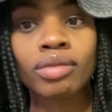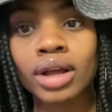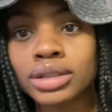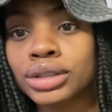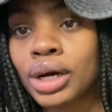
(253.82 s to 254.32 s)

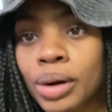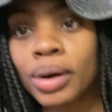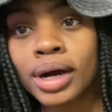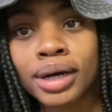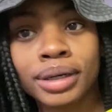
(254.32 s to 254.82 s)
So,
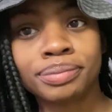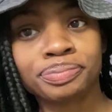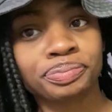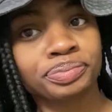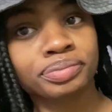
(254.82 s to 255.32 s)

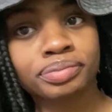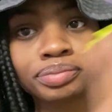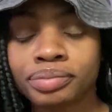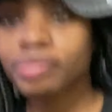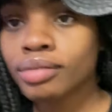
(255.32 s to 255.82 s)
um,
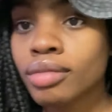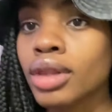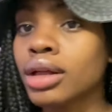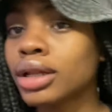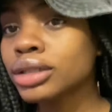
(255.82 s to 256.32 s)

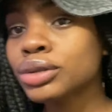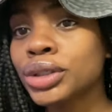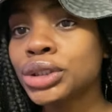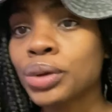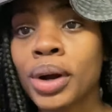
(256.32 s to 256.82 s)
long
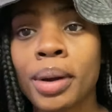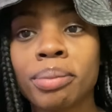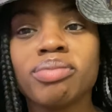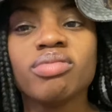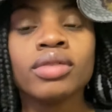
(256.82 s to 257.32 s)
story
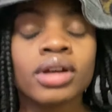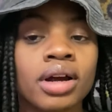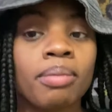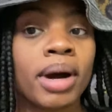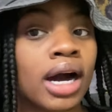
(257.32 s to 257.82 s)
short,
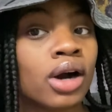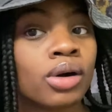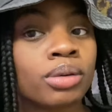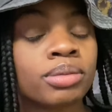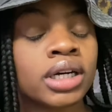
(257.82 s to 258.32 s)
my
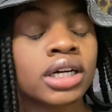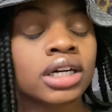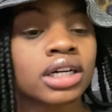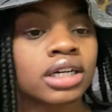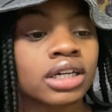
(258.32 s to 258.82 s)
home
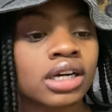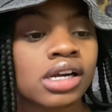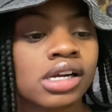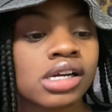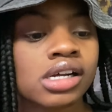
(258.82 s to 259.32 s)

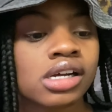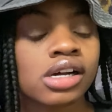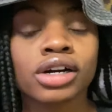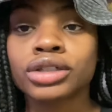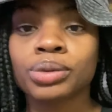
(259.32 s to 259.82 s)

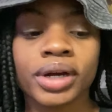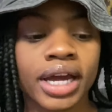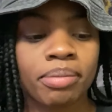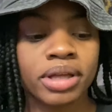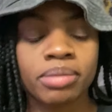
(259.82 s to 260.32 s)
girls work
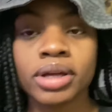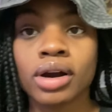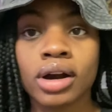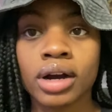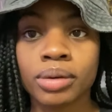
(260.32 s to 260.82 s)
at
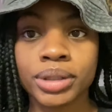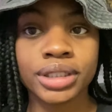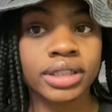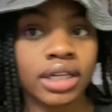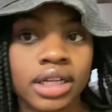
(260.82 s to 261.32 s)
PBR, which
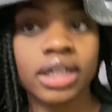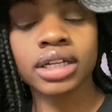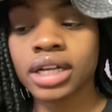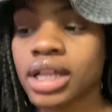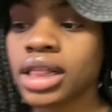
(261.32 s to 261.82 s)
is a
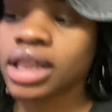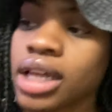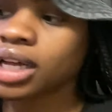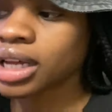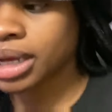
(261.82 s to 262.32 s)

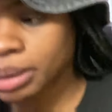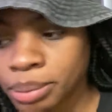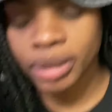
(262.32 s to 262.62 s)
club